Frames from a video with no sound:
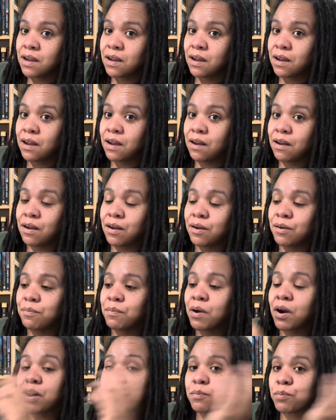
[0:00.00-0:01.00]

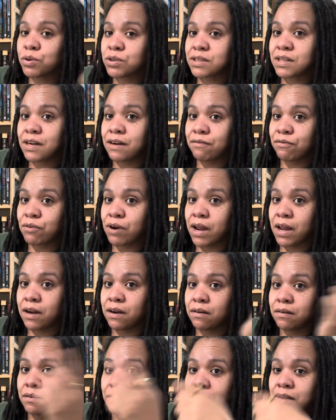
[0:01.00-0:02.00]
are the books that I've read.
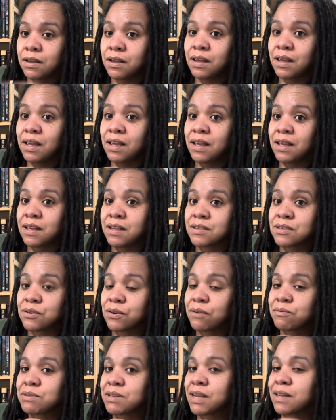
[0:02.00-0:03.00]
So I
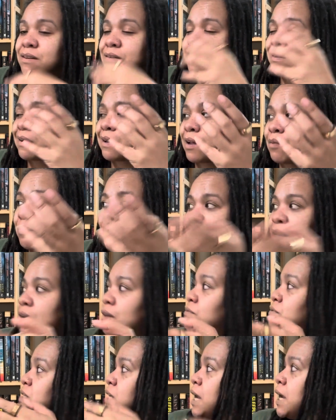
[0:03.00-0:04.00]
was like, I'm thinking
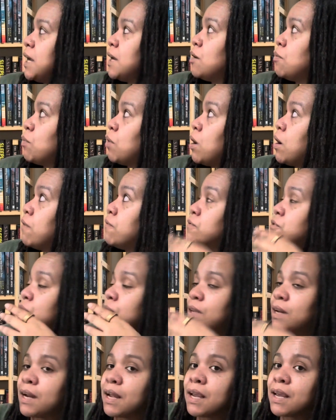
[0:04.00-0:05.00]
of taking them off so
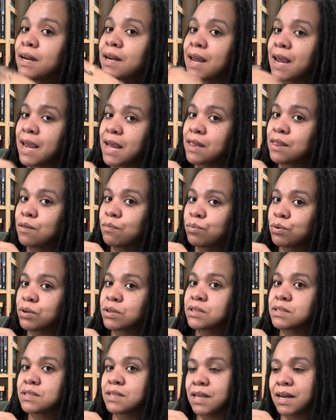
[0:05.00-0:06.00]
that I can add the
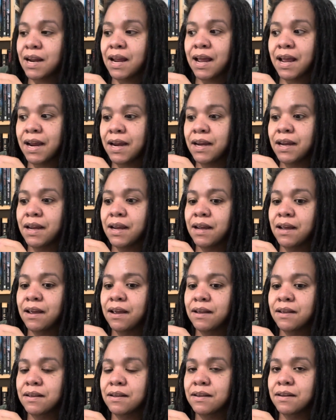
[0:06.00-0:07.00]
books that I
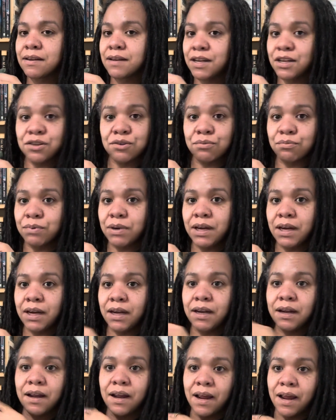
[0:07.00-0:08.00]
need to
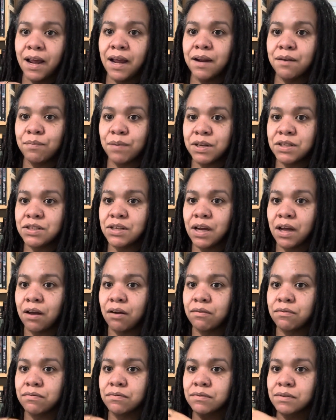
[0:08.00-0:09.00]
read on my shelf,
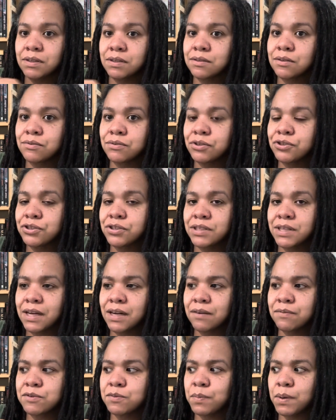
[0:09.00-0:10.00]
because those are just
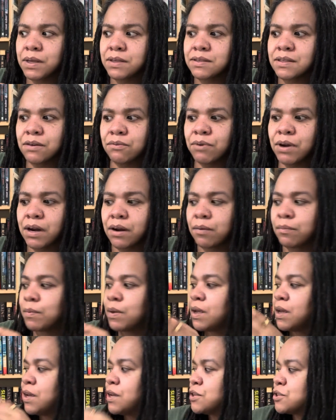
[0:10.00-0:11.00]
taking up space and I read them.
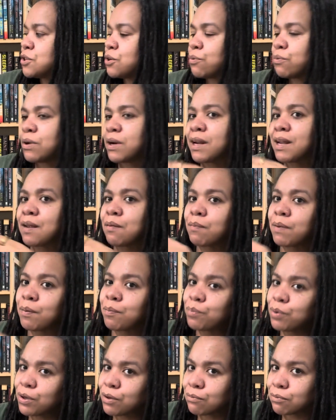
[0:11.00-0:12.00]
So when I get my
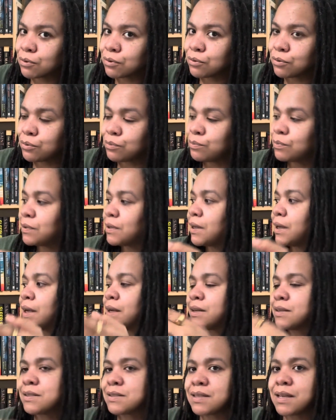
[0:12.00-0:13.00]
book room, I
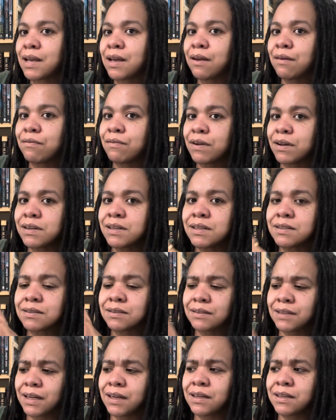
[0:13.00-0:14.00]
can just have a
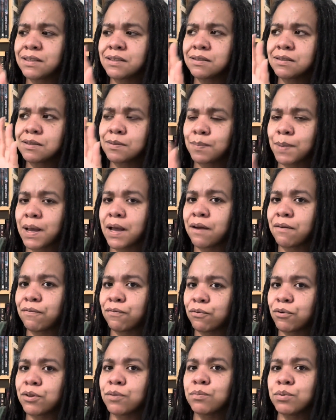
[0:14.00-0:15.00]
designated spot
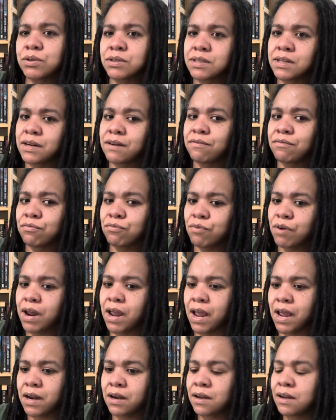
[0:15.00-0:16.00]
for the books that I've
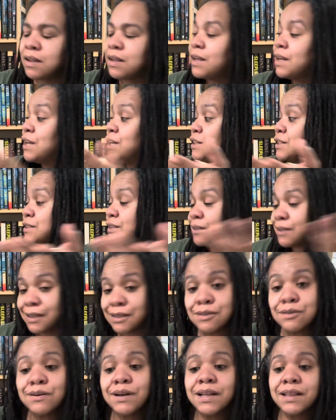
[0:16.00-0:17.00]
read. So
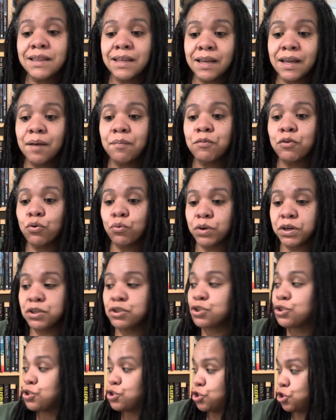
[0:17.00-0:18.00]
that's what I think I'm going
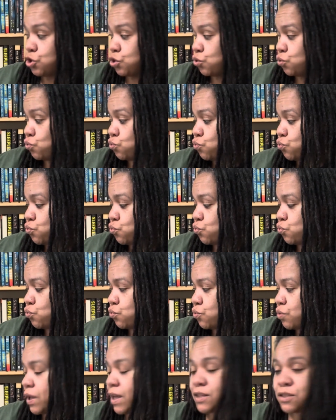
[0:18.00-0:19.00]
to do
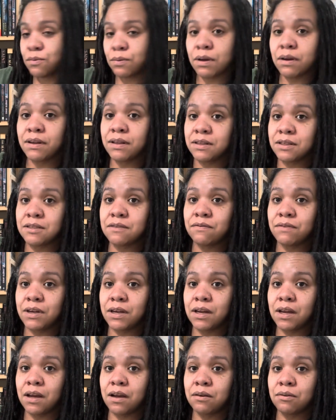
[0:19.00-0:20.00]
as well in this
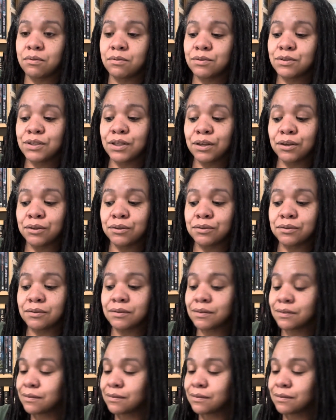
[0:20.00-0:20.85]
video. So